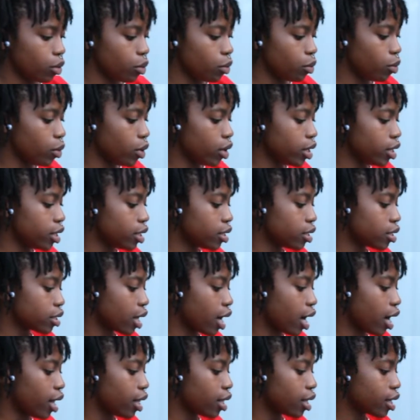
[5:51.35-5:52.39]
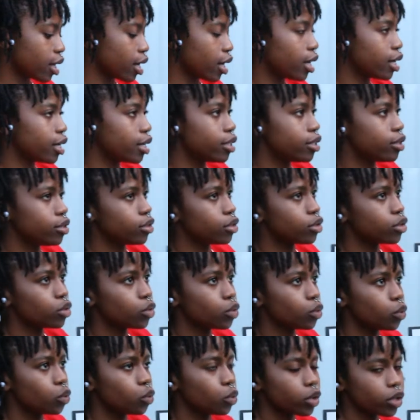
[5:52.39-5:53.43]
What is Kyla Kai's
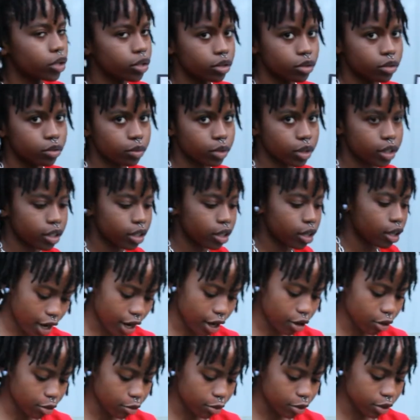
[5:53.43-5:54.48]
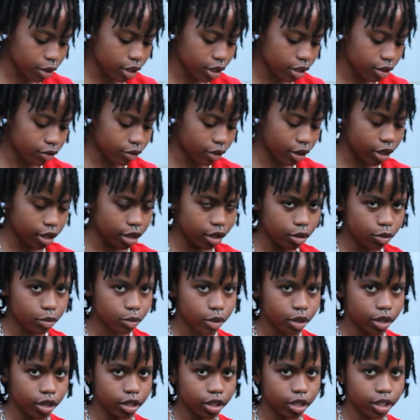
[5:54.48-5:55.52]
worst work? I don't believe any
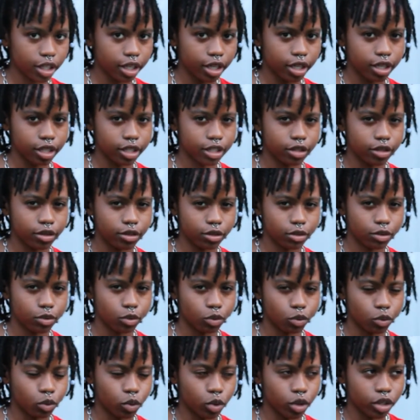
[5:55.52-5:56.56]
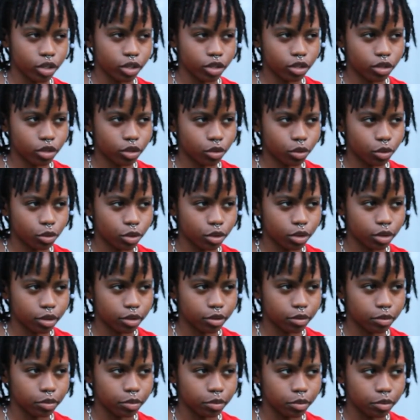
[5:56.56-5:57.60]
work that is worse
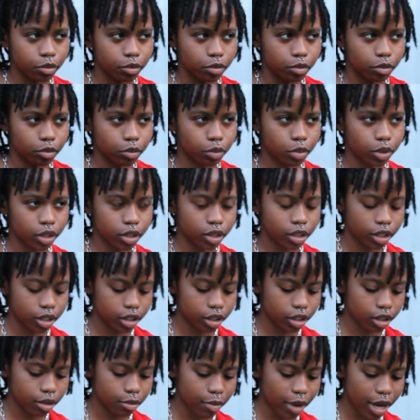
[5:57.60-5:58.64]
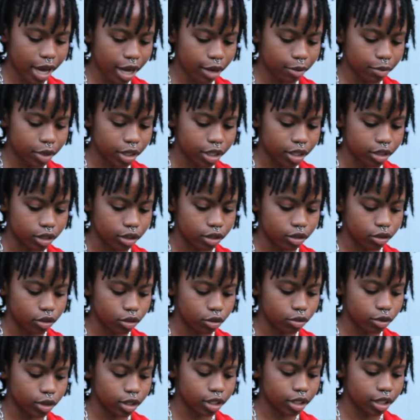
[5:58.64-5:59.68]
or particularly bad, because there's
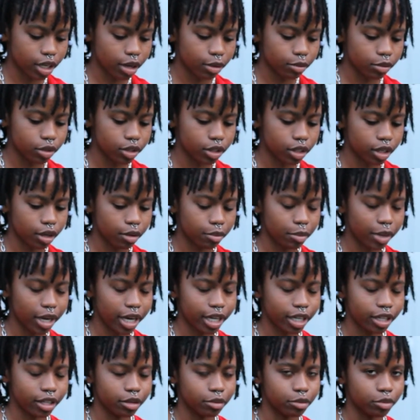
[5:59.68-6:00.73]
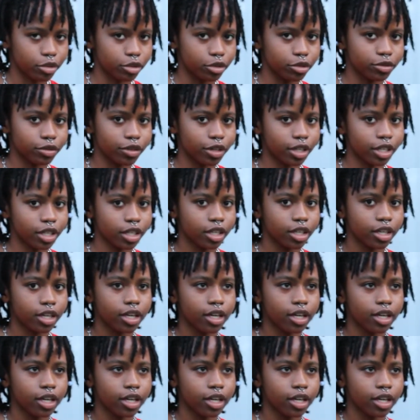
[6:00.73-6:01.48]
always time to come back and improve on it.